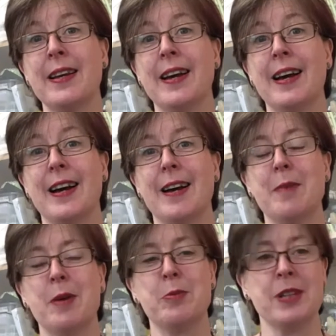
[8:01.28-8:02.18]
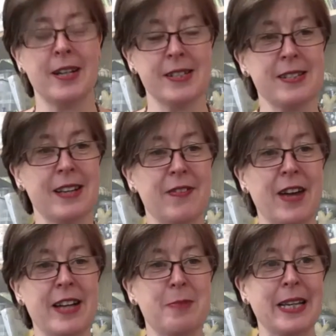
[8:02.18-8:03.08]
I wouldn't like to say I've
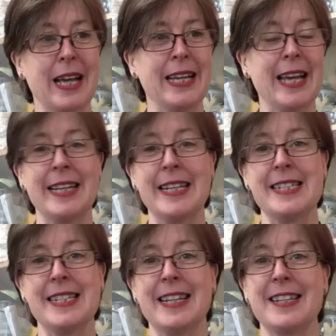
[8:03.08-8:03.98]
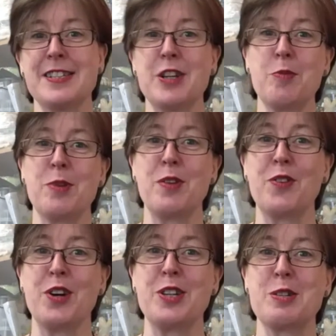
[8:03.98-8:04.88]
had my cake and eaten it because nobody
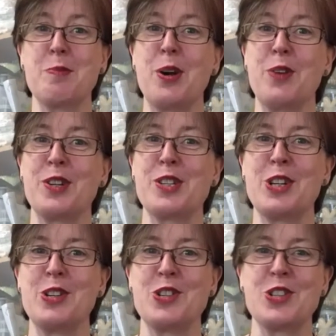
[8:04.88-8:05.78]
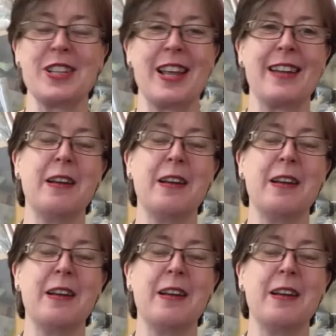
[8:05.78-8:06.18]
finds the perfect solution to that.